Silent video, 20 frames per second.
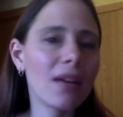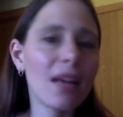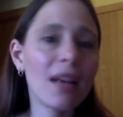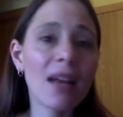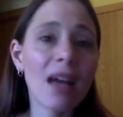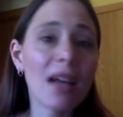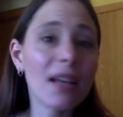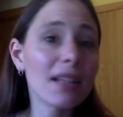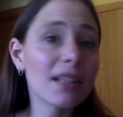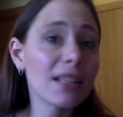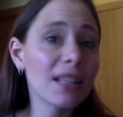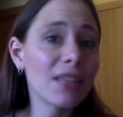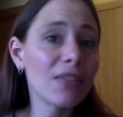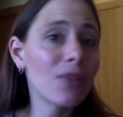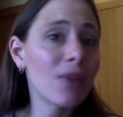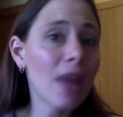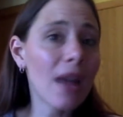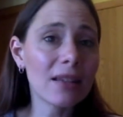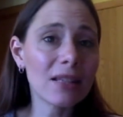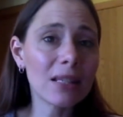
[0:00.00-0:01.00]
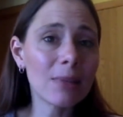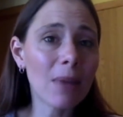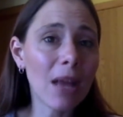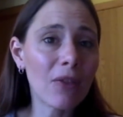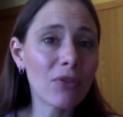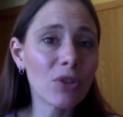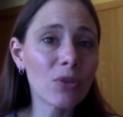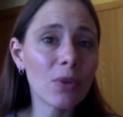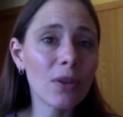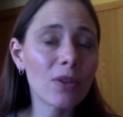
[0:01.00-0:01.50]
honestly, if you asked him
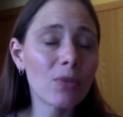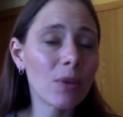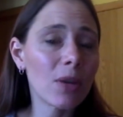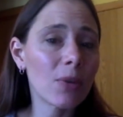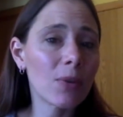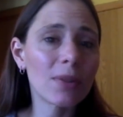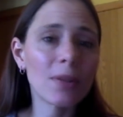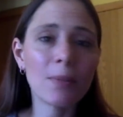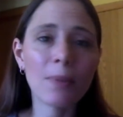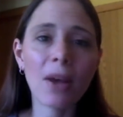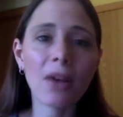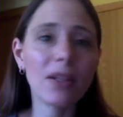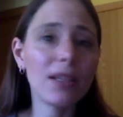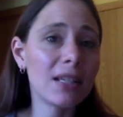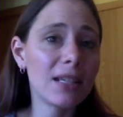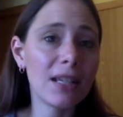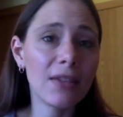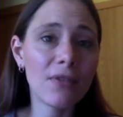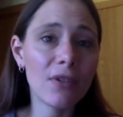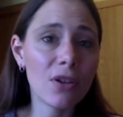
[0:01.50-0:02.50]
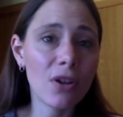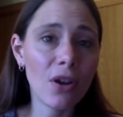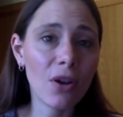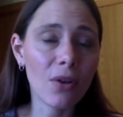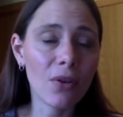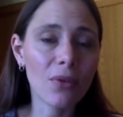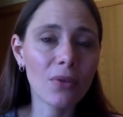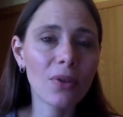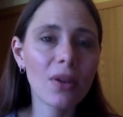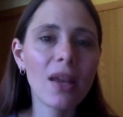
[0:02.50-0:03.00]
afterwards what it was about, he didn't even
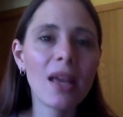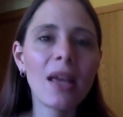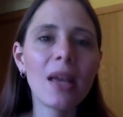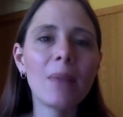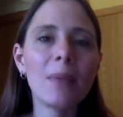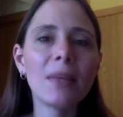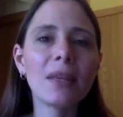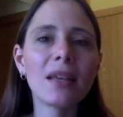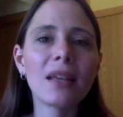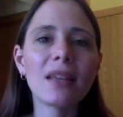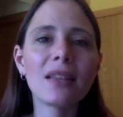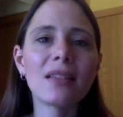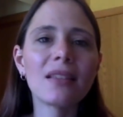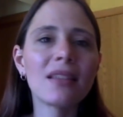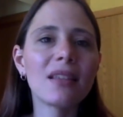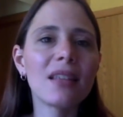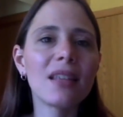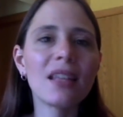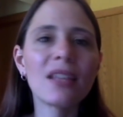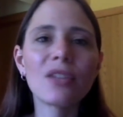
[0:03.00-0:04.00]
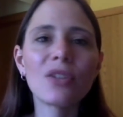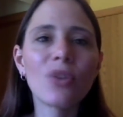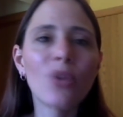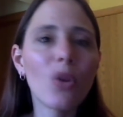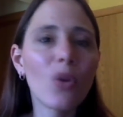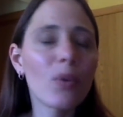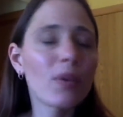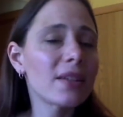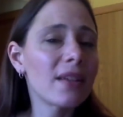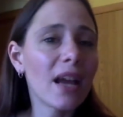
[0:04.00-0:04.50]
know, because his
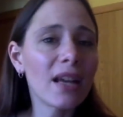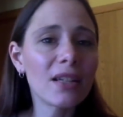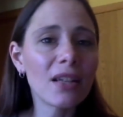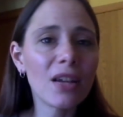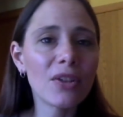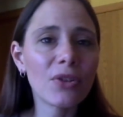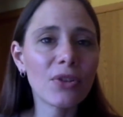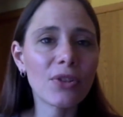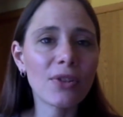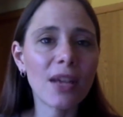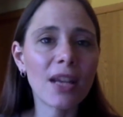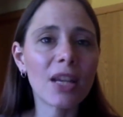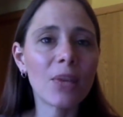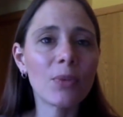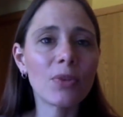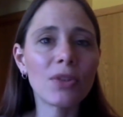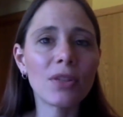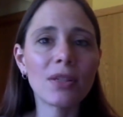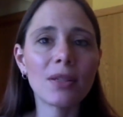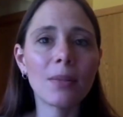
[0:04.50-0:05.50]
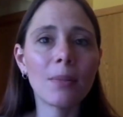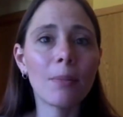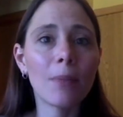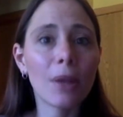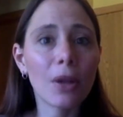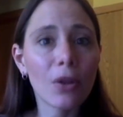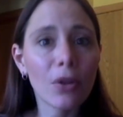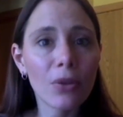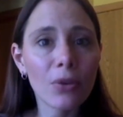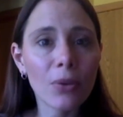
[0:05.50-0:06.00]
goal was not to understand, it was just to
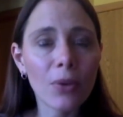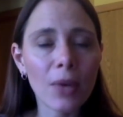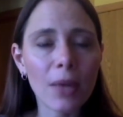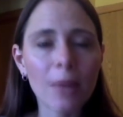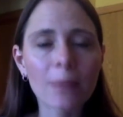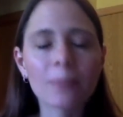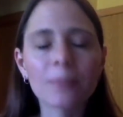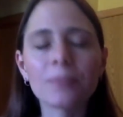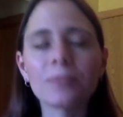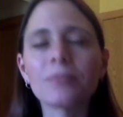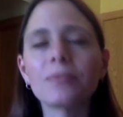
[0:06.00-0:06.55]
barrel through it.